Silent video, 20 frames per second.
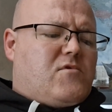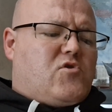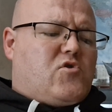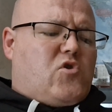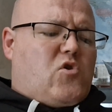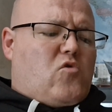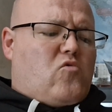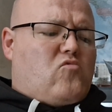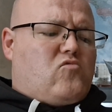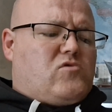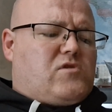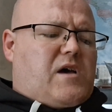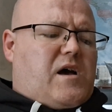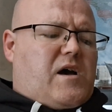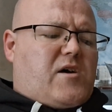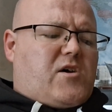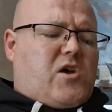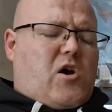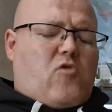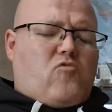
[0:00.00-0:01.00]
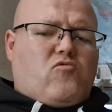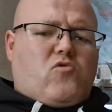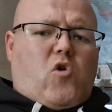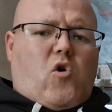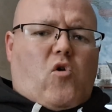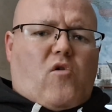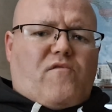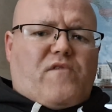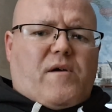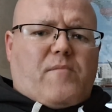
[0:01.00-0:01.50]
Gould's account
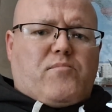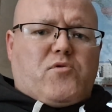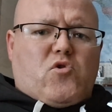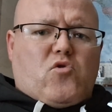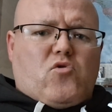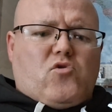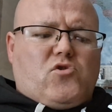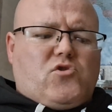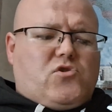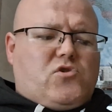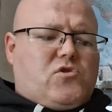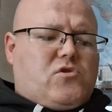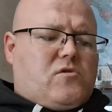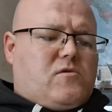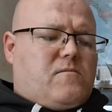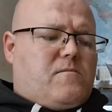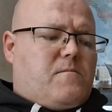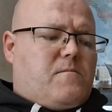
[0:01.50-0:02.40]
of abuse.